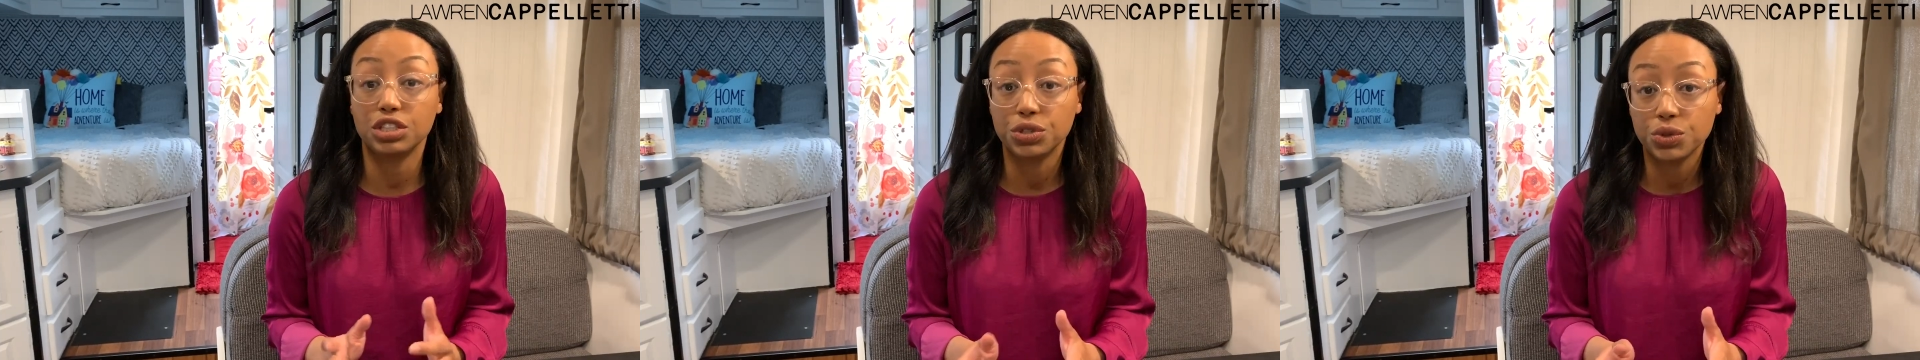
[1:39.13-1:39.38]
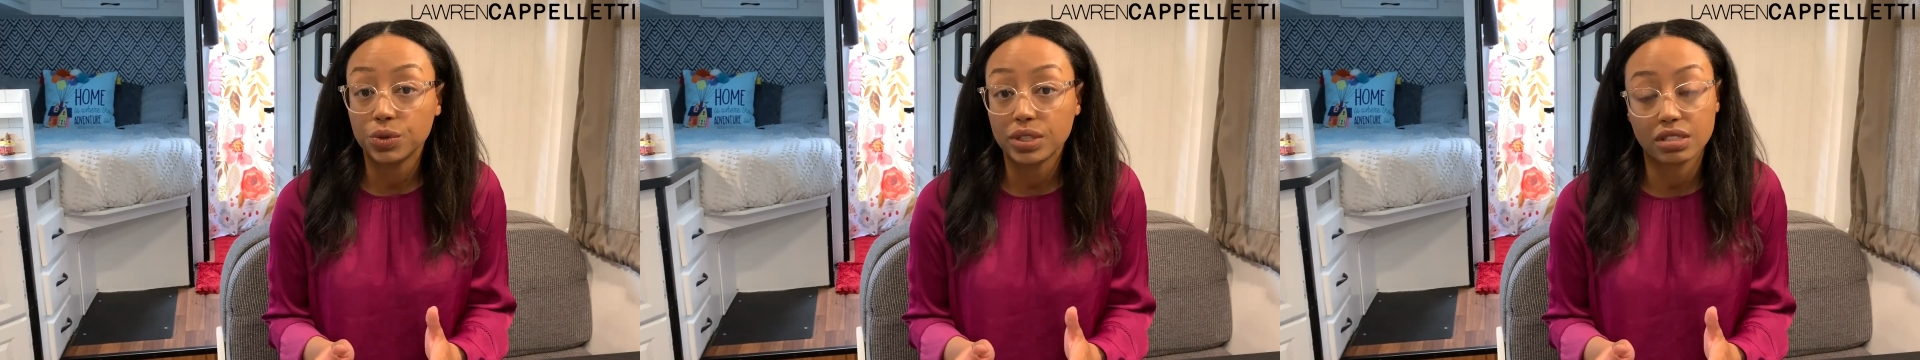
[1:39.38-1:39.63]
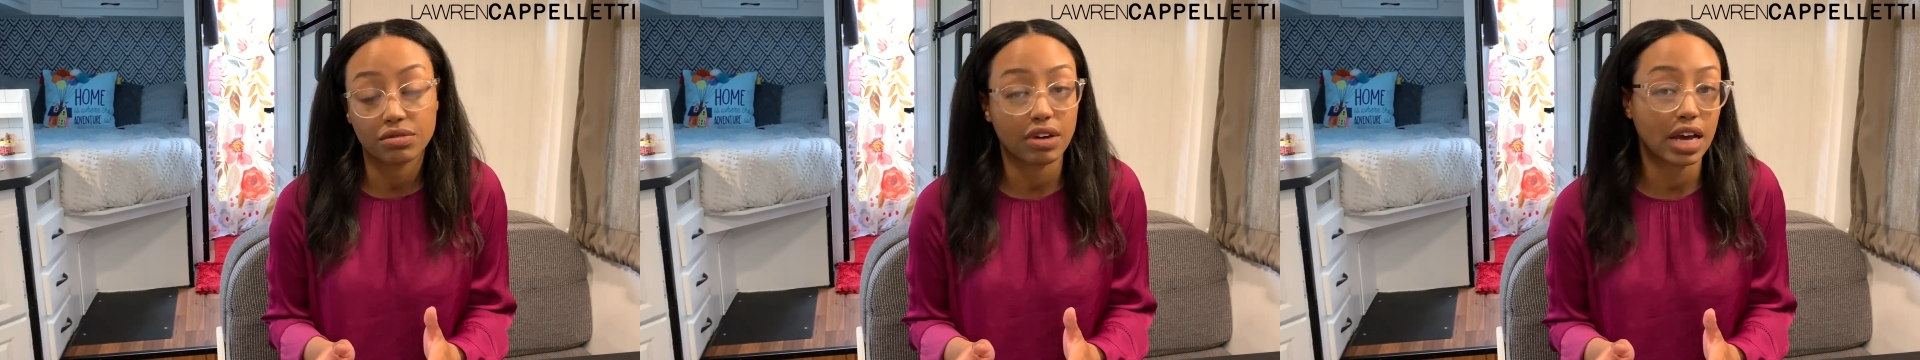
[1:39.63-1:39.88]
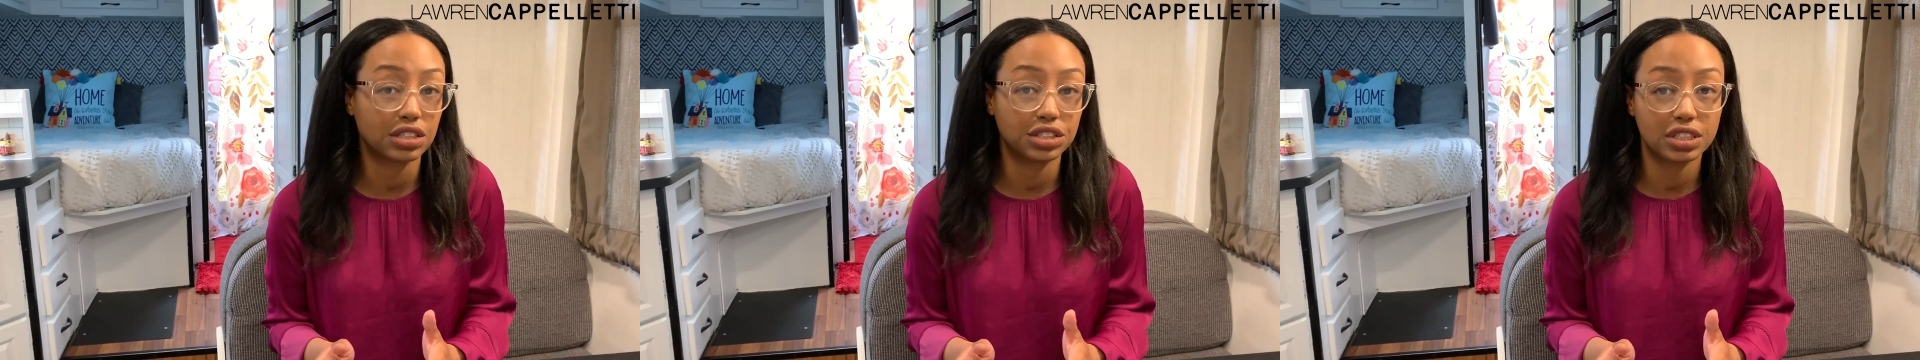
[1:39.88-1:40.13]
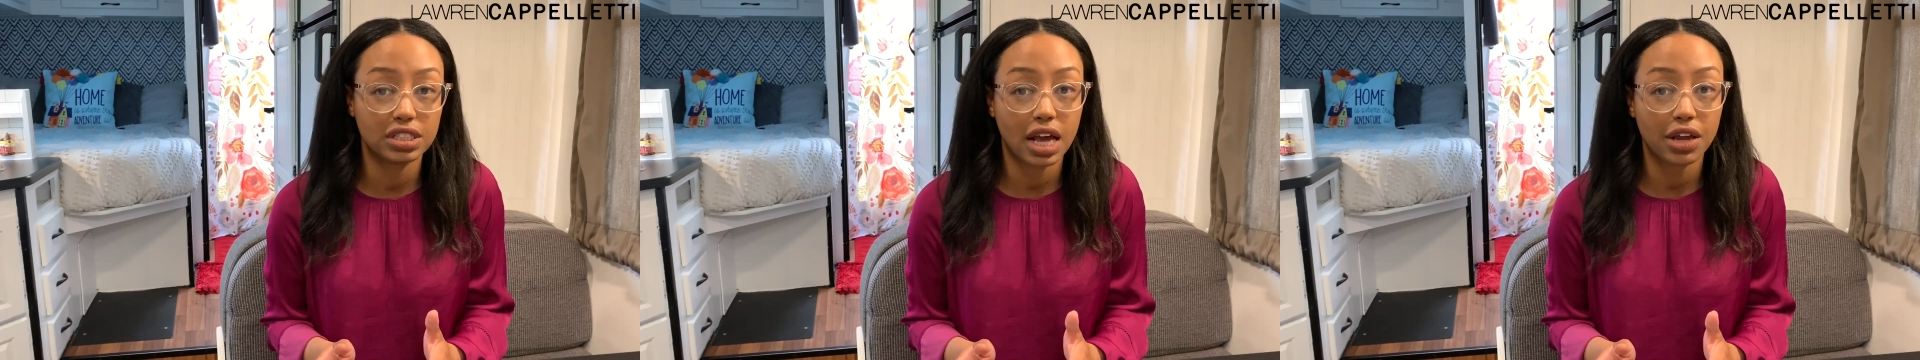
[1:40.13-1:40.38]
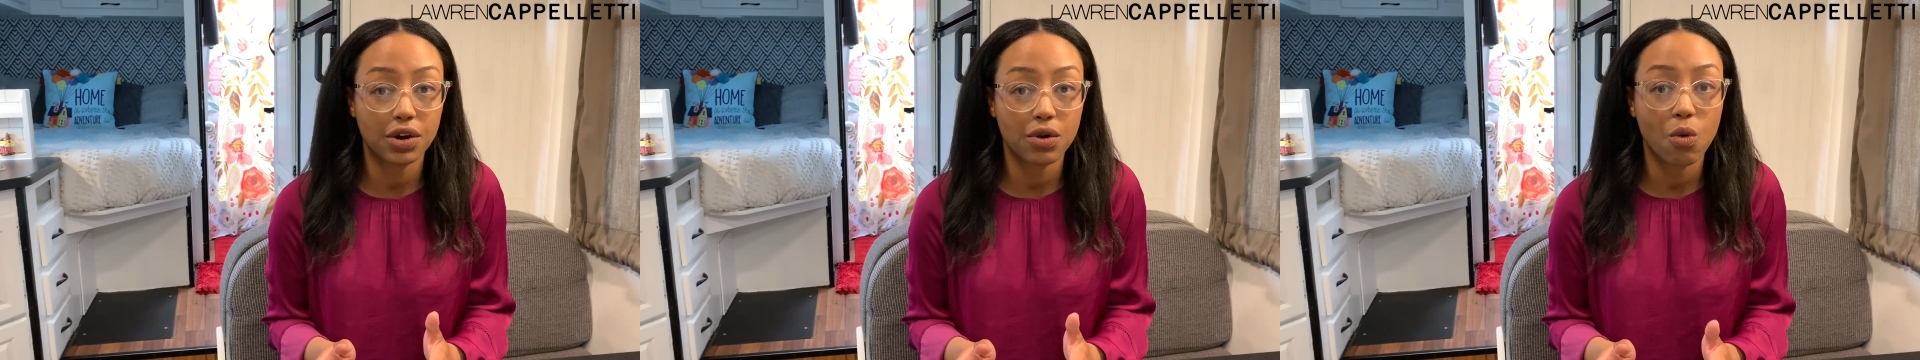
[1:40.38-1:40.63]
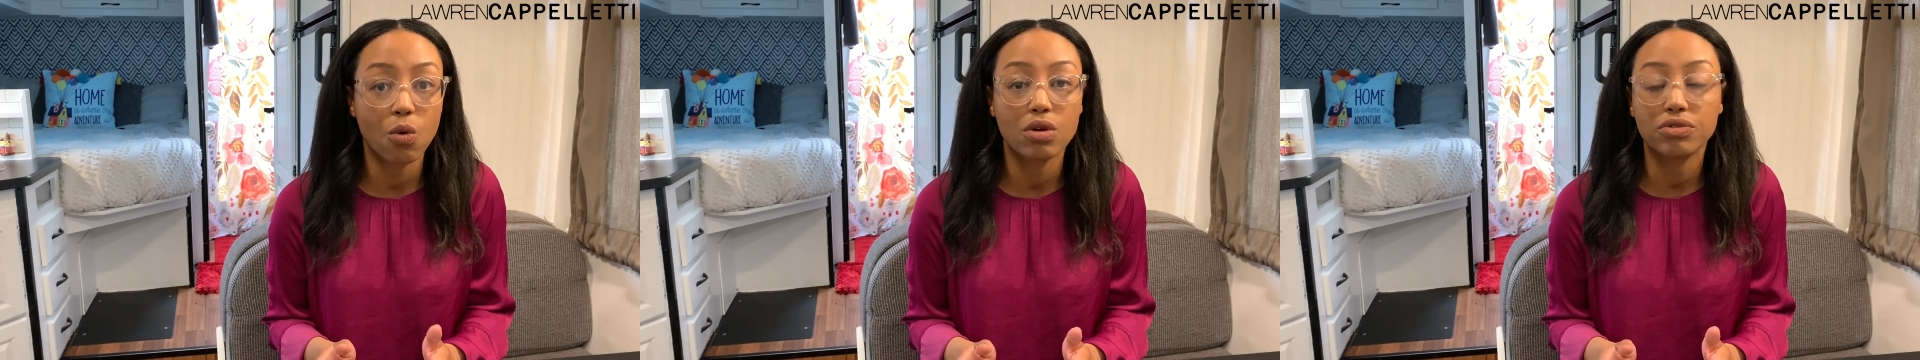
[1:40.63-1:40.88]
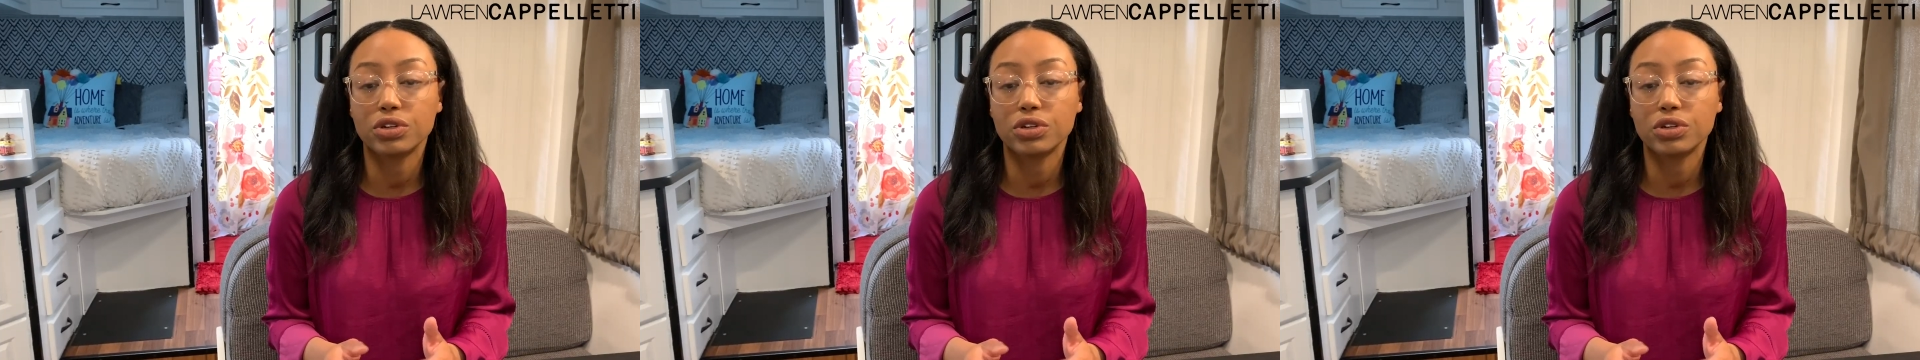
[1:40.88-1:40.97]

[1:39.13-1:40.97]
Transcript: you as a fashion designer, or if you're